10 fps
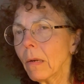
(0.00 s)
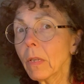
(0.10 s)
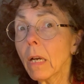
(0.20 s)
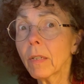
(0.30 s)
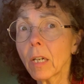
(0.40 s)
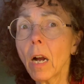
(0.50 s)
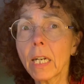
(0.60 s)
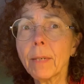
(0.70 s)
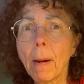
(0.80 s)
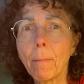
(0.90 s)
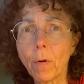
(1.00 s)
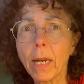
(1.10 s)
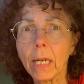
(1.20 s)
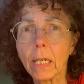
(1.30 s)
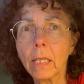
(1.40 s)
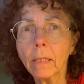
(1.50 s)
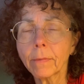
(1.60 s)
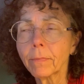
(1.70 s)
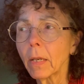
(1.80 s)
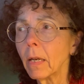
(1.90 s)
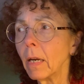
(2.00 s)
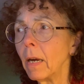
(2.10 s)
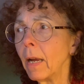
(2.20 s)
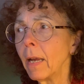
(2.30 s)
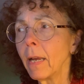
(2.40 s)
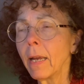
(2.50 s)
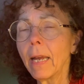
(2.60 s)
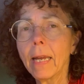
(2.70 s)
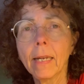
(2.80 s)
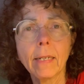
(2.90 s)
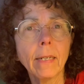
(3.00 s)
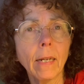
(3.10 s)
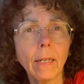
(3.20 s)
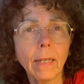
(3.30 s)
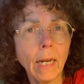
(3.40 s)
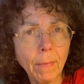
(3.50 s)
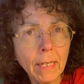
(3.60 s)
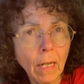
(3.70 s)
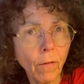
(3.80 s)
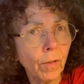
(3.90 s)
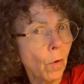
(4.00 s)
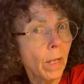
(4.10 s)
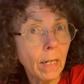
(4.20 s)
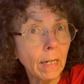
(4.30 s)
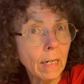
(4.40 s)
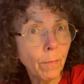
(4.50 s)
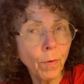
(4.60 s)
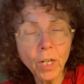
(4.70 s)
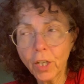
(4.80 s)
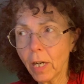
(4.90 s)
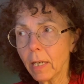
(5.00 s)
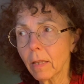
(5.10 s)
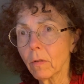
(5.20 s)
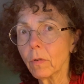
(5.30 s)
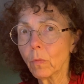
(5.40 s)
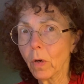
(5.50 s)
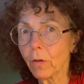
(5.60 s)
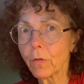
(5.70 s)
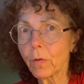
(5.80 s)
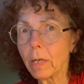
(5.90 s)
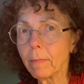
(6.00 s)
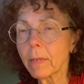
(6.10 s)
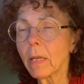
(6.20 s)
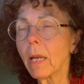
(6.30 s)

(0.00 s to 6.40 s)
not talking to my brain, and letting myself know that I didn't appreciate those weird dreams.